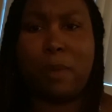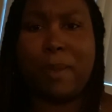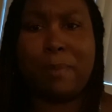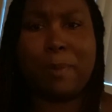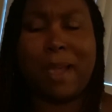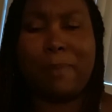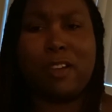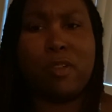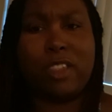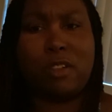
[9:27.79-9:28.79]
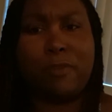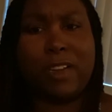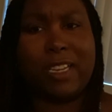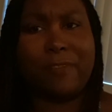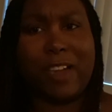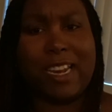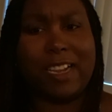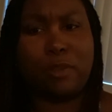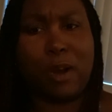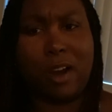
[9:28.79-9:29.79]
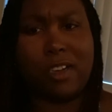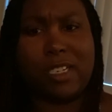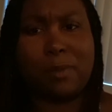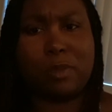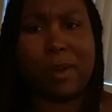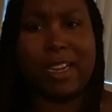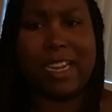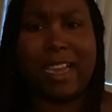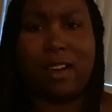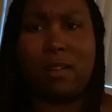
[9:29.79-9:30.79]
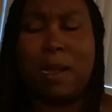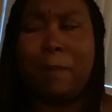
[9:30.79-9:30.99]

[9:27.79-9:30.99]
People might be going through really financial hardships right now.